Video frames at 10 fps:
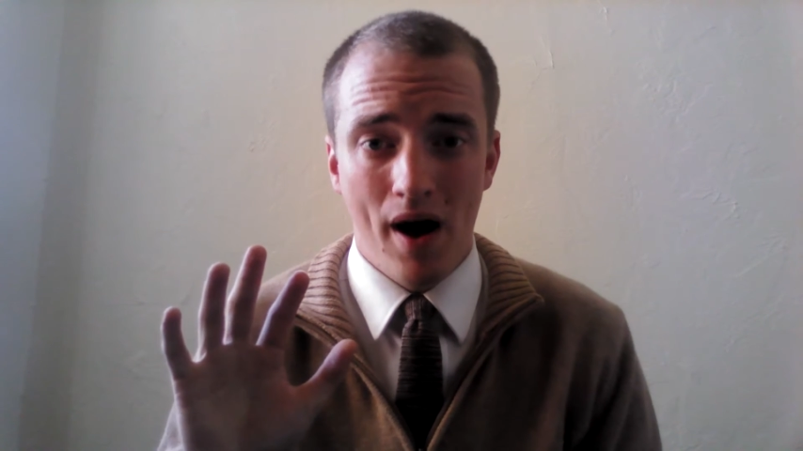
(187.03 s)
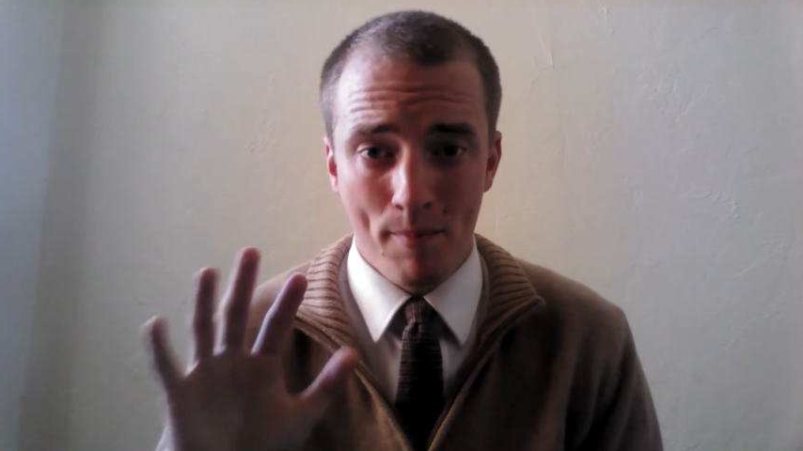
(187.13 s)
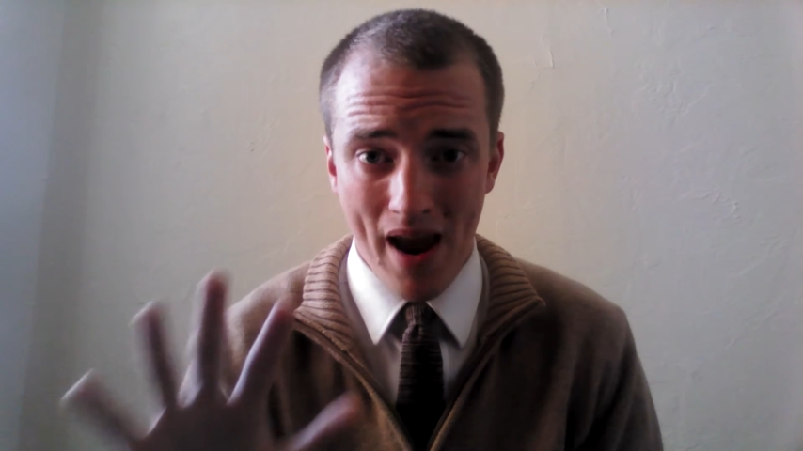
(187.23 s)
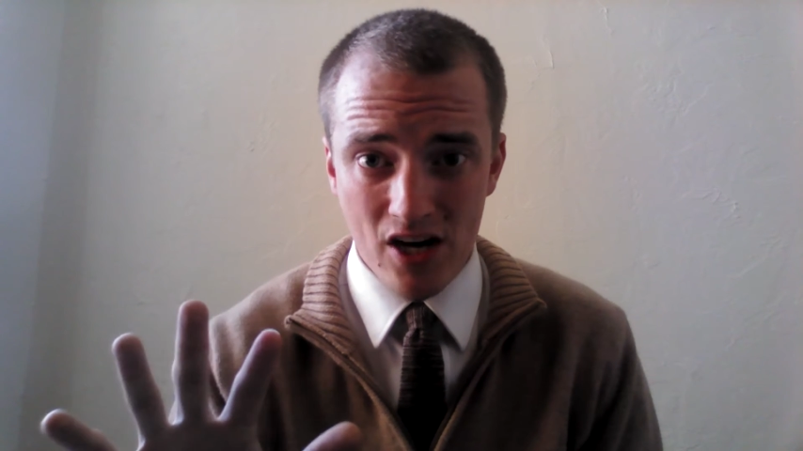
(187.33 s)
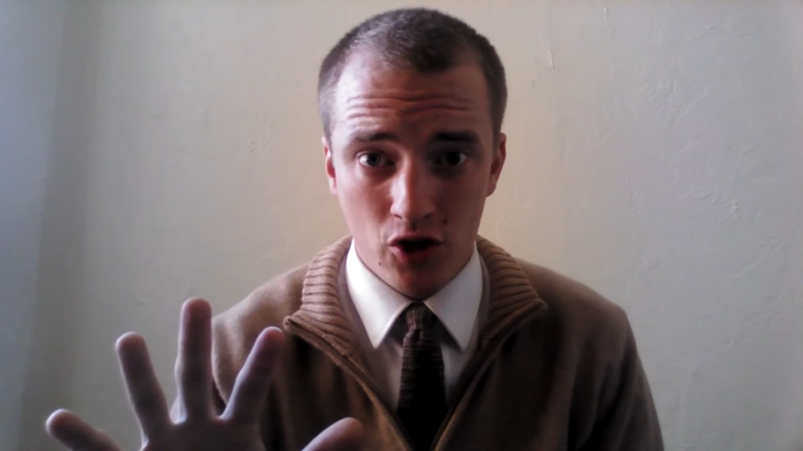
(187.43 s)

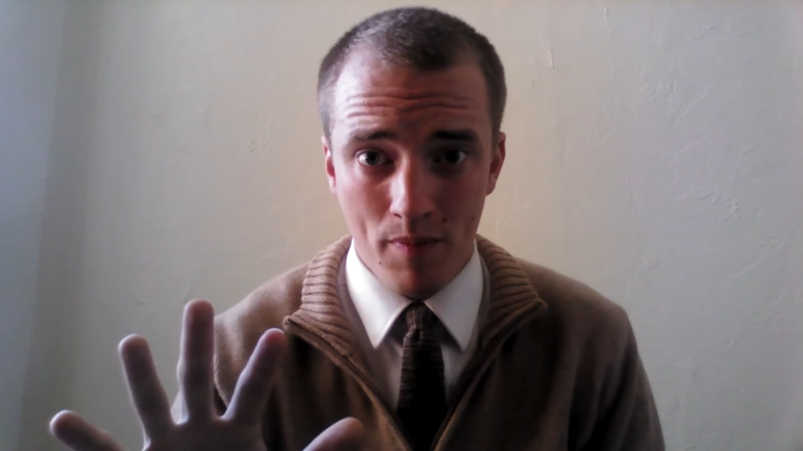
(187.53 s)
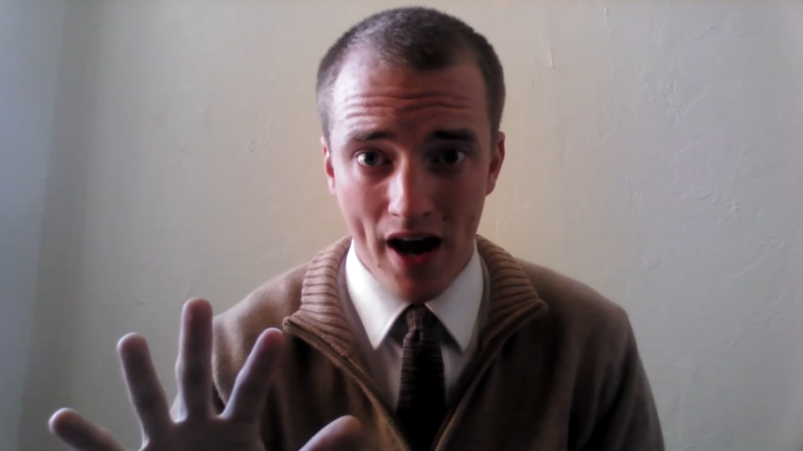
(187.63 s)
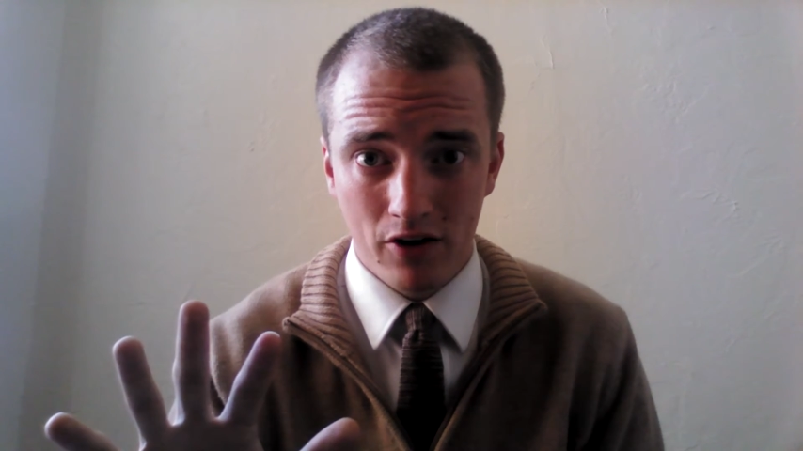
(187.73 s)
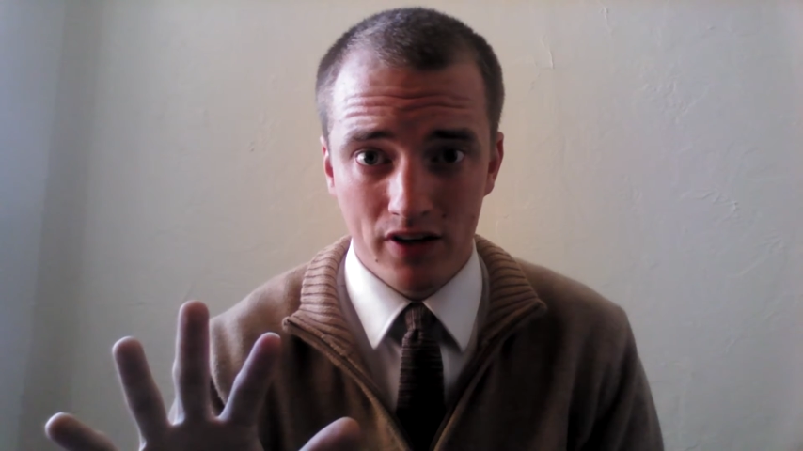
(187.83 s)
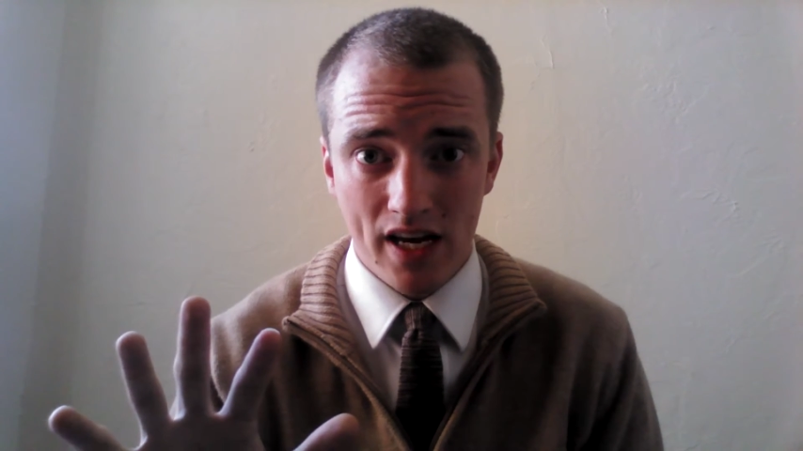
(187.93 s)
major
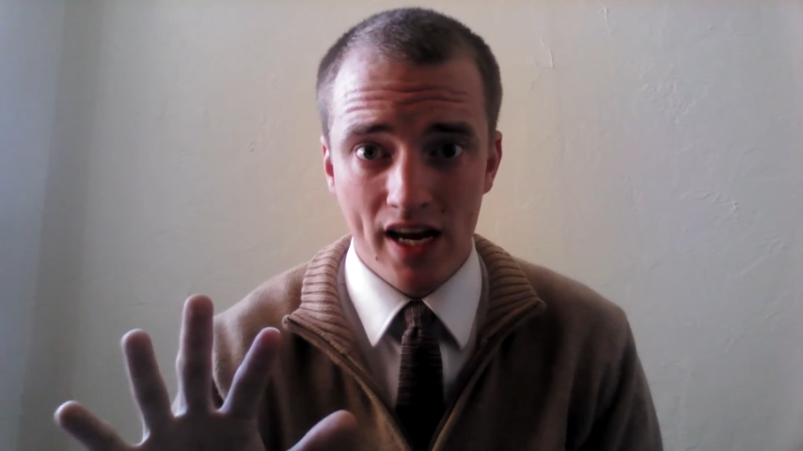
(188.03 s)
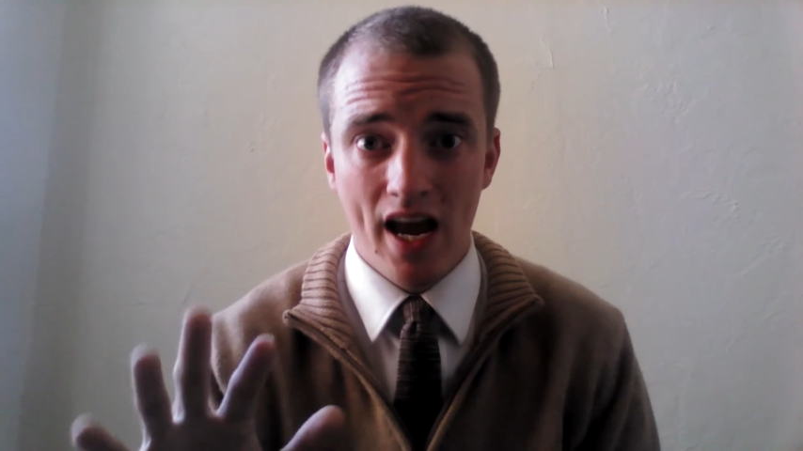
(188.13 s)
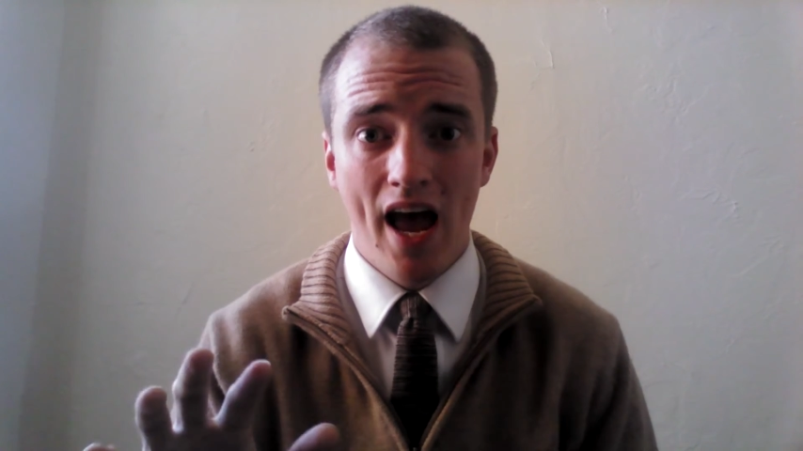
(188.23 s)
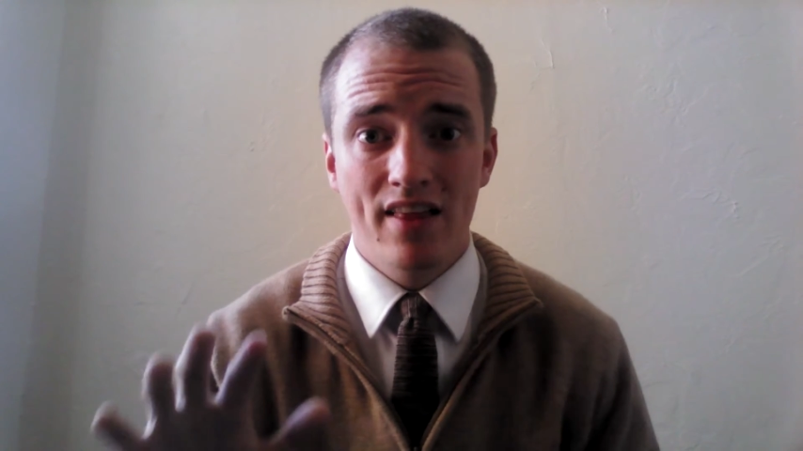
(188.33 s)
penalty,